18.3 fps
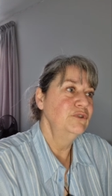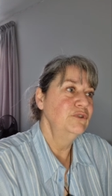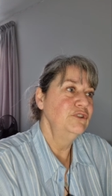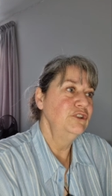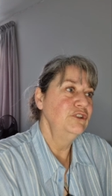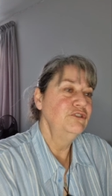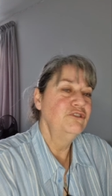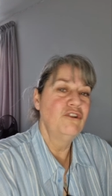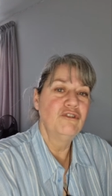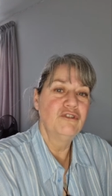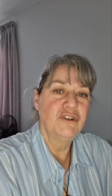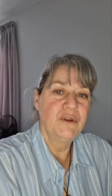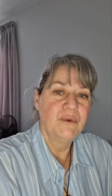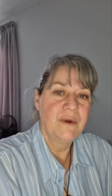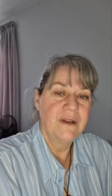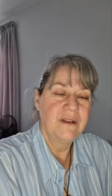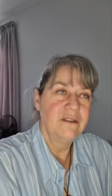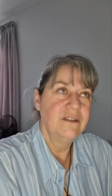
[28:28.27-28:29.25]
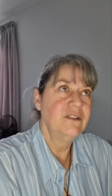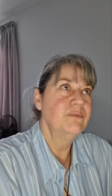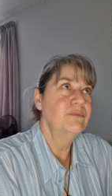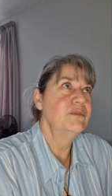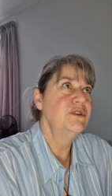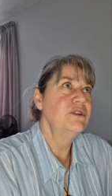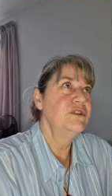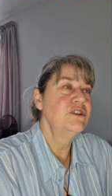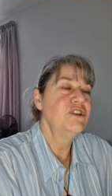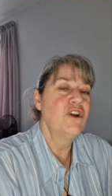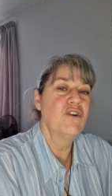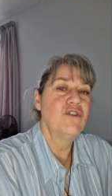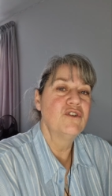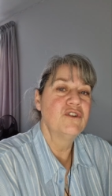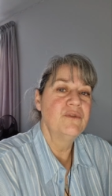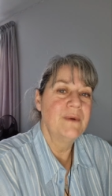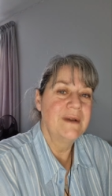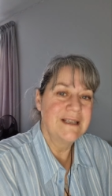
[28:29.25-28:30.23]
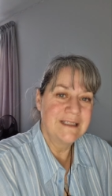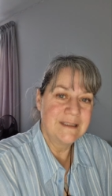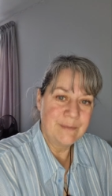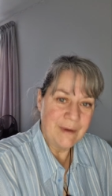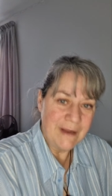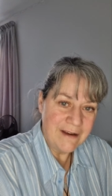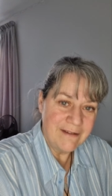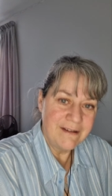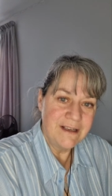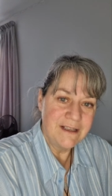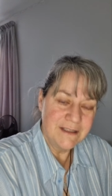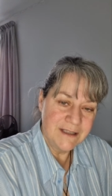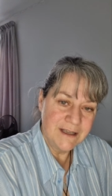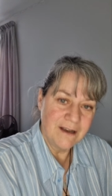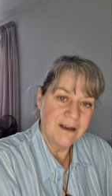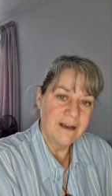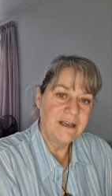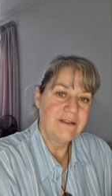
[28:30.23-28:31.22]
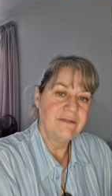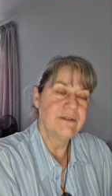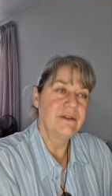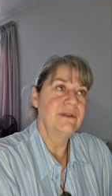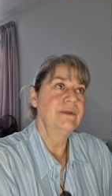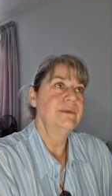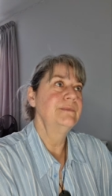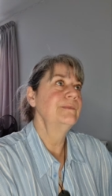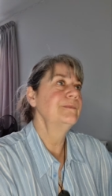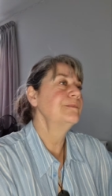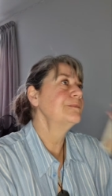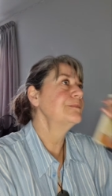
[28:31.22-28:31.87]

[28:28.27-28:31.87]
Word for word: But you're not going to but you're not going to experience it either.